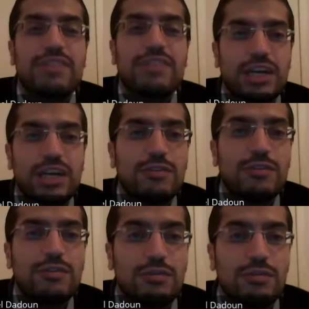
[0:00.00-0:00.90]

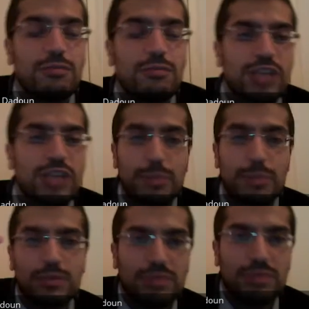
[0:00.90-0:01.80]
Yosef had the kavod of
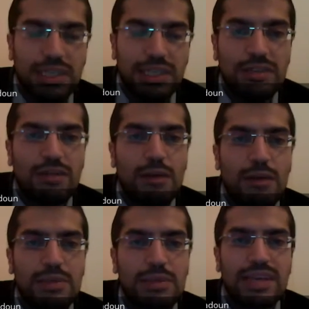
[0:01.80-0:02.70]
Moshe Rabbeinu, the
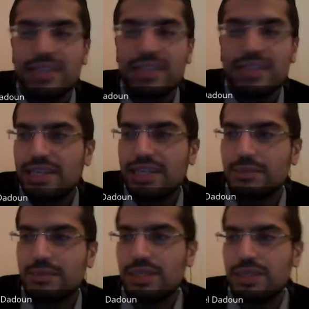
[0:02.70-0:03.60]
leader of Am
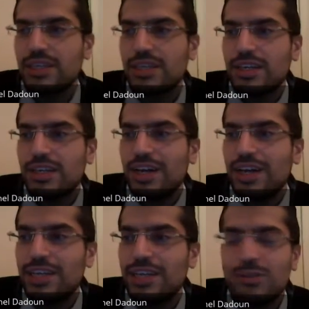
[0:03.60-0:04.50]
Yisrael, taking him.
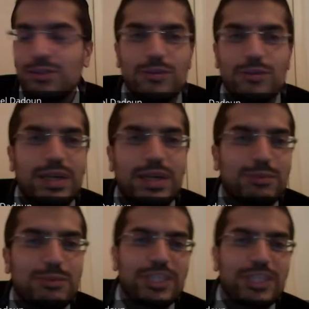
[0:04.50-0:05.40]
And
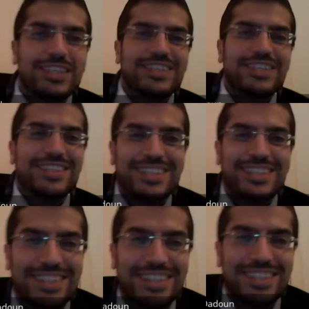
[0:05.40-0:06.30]
who buried
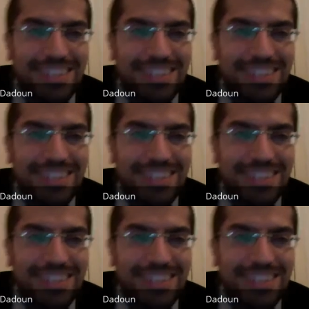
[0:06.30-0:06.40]
Moshe?